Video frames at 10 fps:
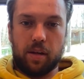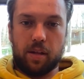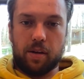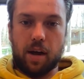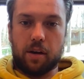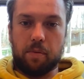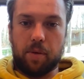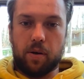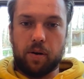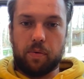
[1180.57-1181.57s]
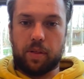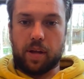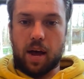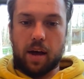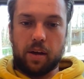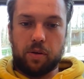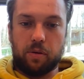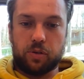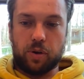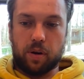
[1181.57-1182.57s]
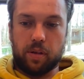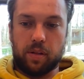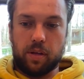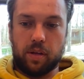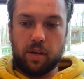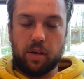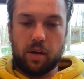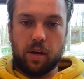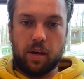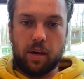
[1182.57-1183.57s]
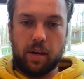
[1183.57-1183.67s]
in the documentary with a guy who started the uh,